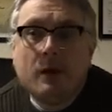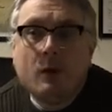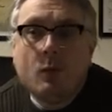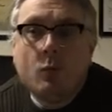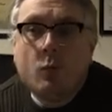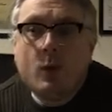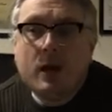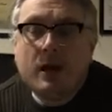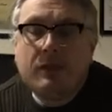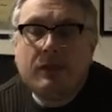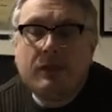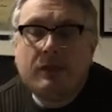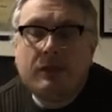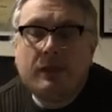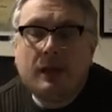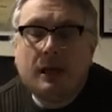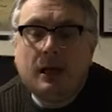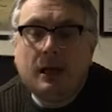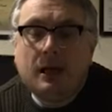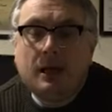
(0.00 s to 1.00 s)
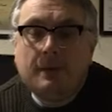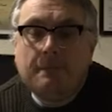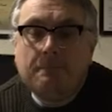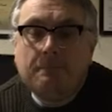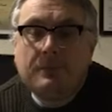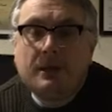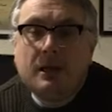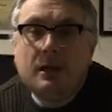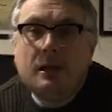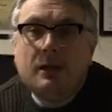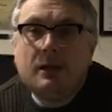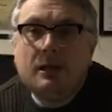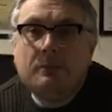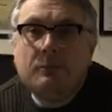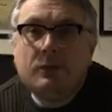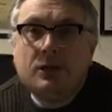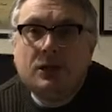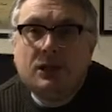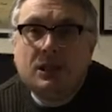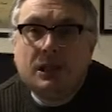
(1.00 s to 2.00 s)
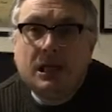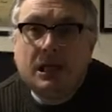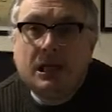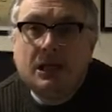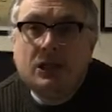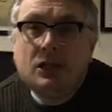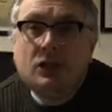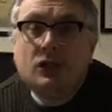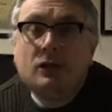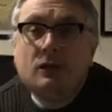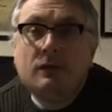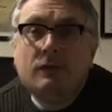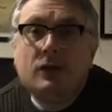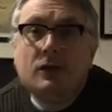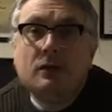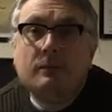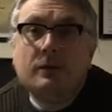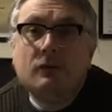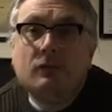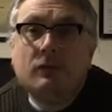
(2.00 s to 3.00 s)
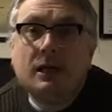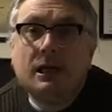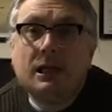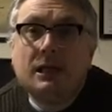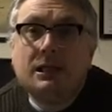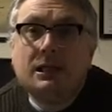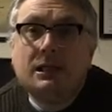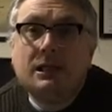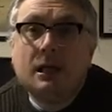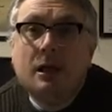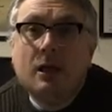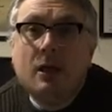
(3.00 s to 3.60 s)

with the British Institute of Human Rights.